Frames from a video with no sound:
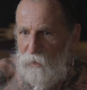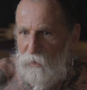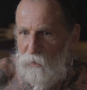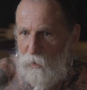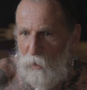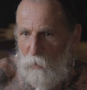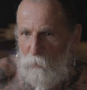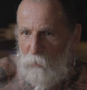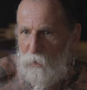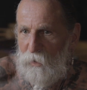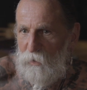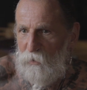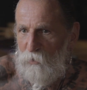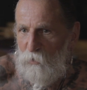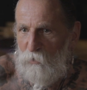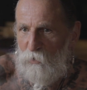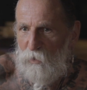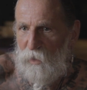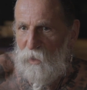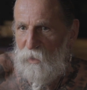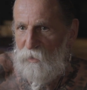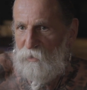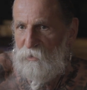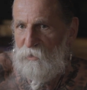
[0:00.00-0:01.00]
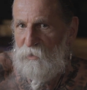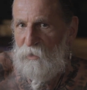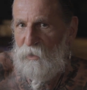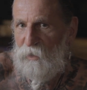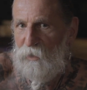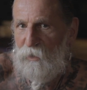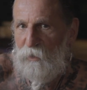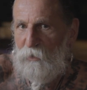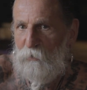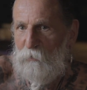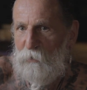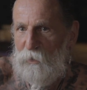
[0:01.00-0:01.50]
coming to
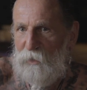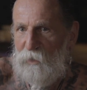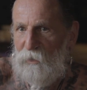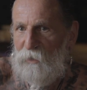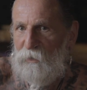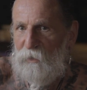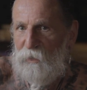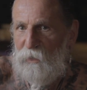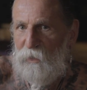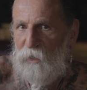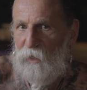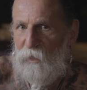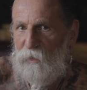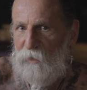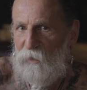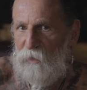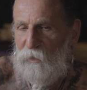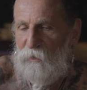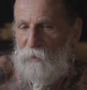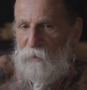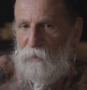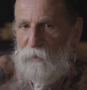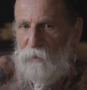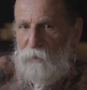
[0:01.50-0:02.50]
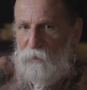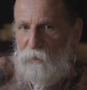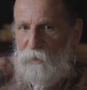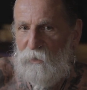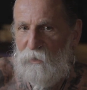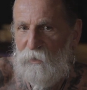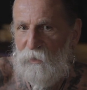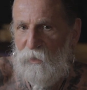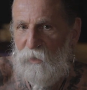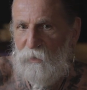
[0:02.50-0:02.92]
Russia with Indira Gandhi,